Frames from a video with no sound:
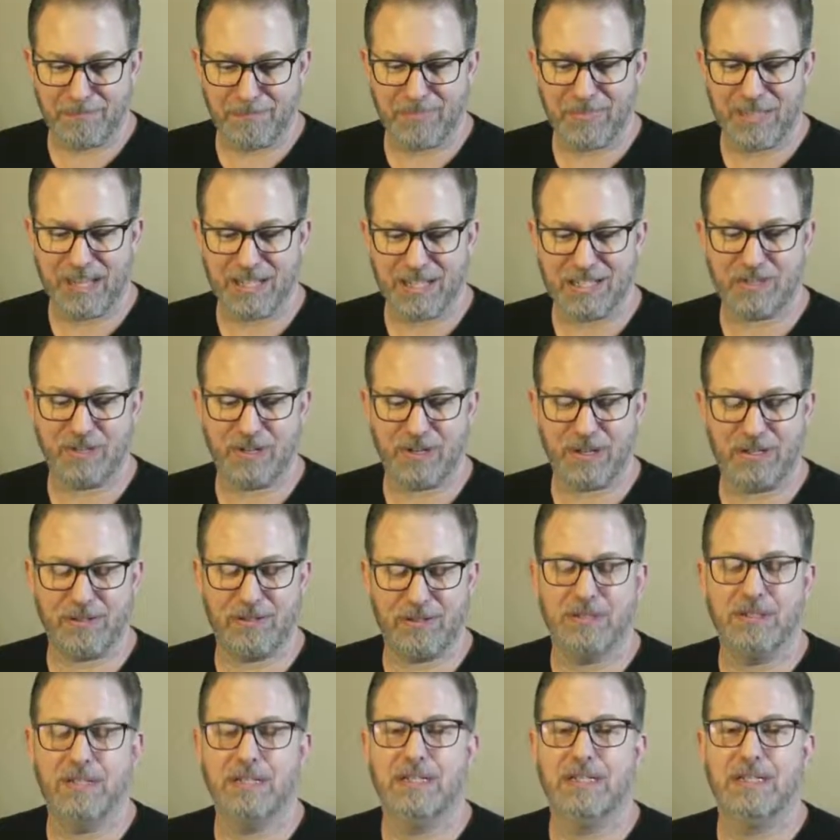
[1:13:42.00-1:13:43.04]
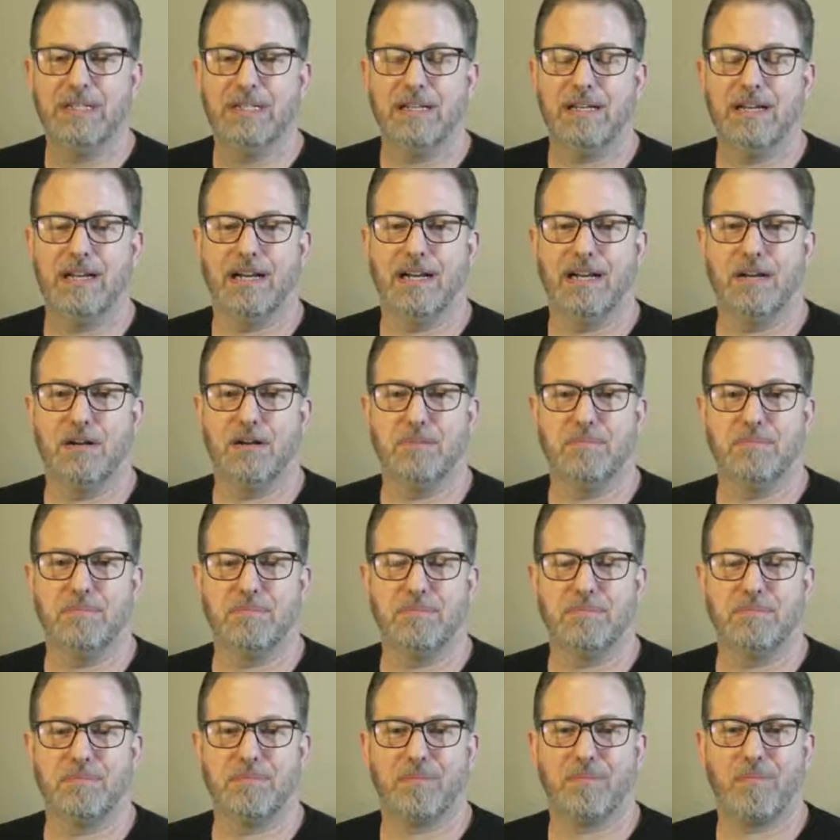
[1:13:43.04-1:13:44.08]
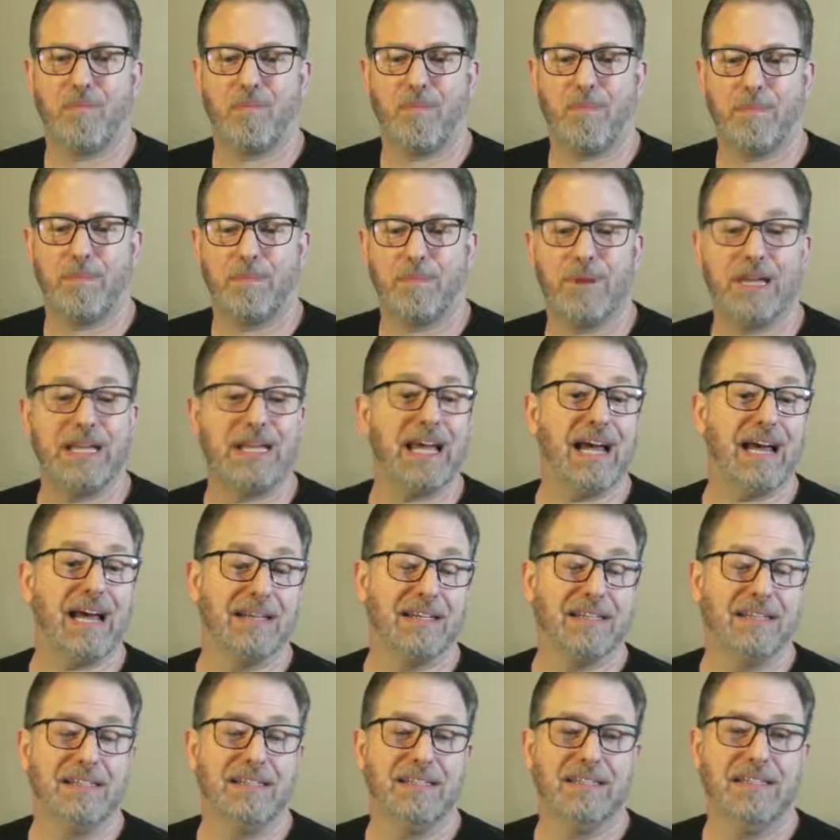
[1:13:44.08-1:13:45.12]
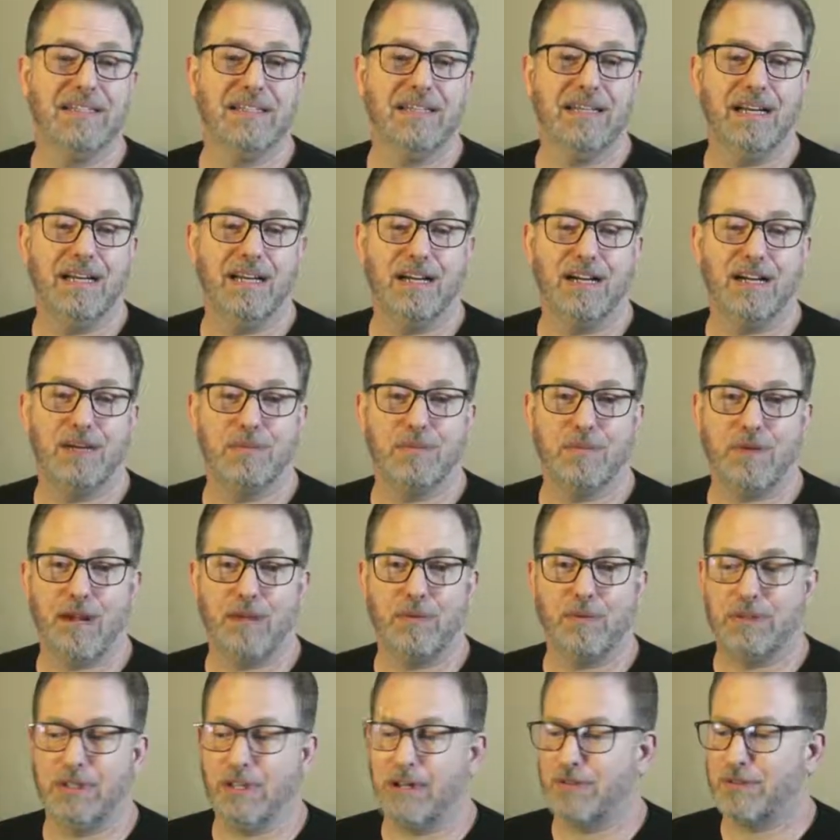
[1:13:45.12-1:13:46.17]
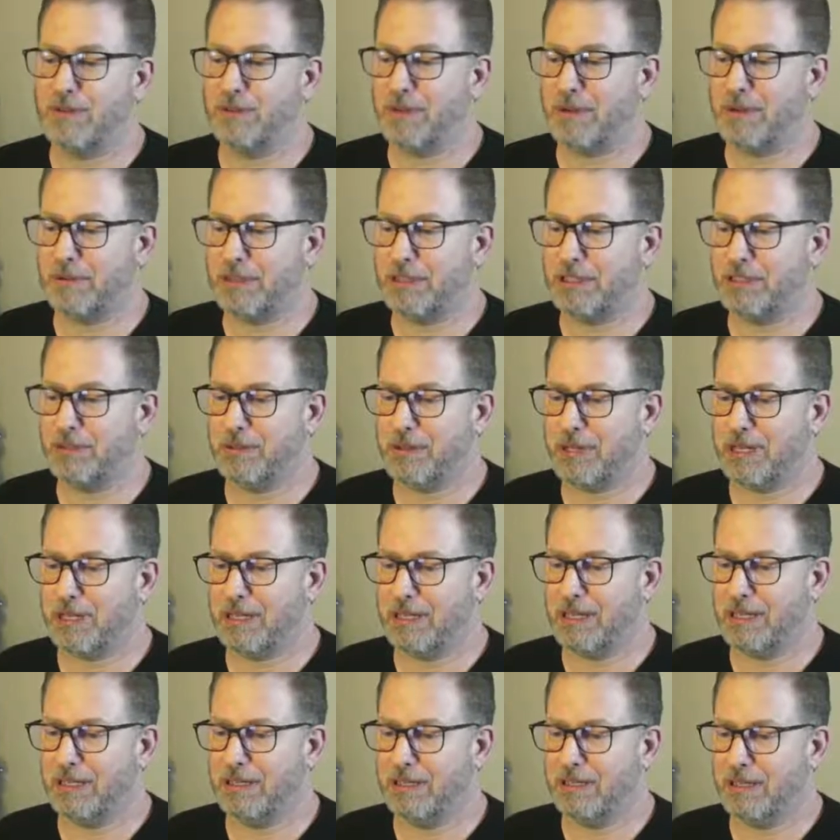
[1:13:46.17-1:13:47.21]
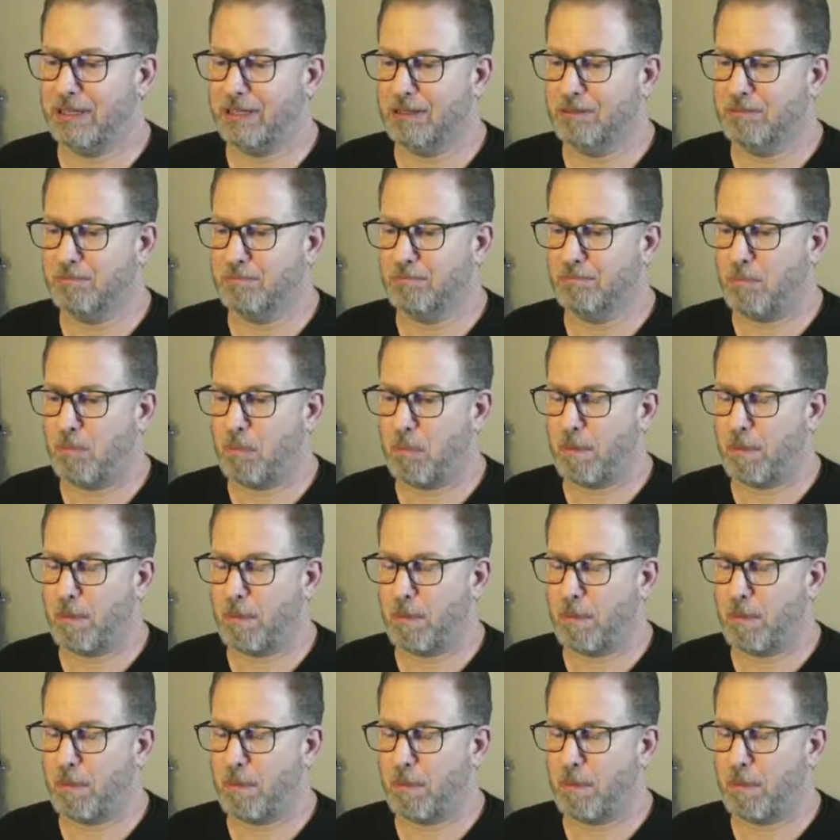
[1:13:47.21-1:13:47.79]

It's funny though. But yeah, I would love to be able to do that. And